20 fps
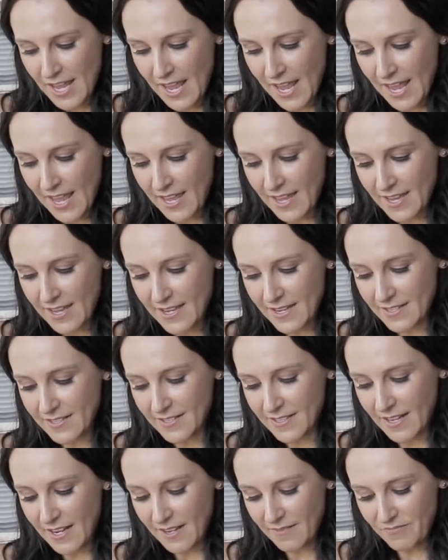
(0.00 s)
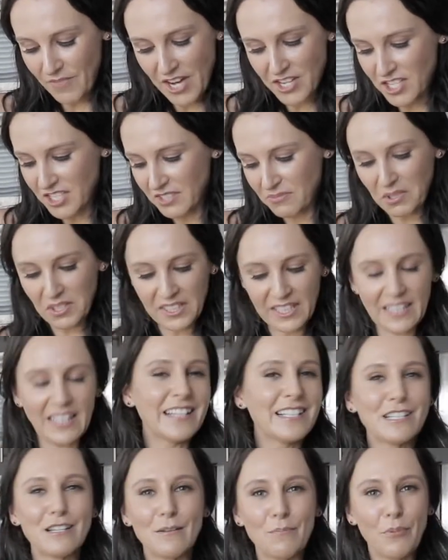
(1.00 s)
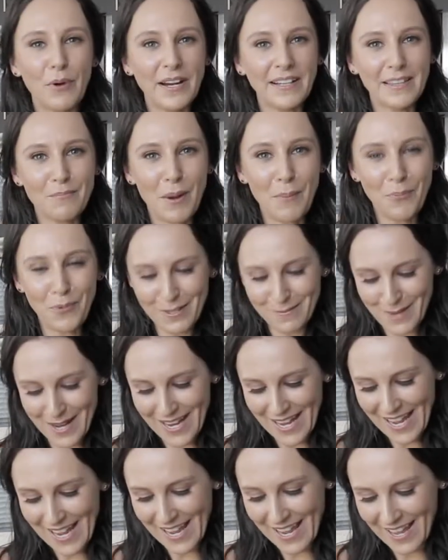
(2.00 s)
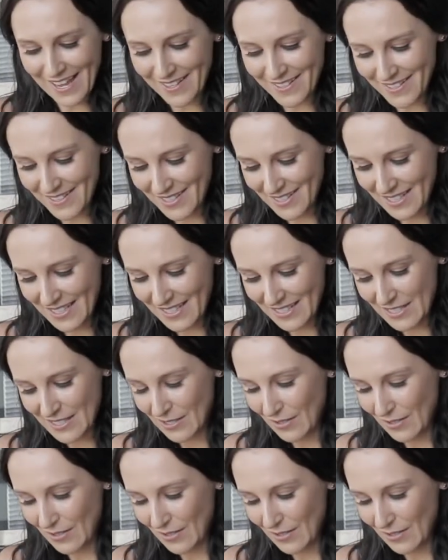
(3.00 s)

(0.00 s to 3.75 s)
And I just really like to break them up with my hands.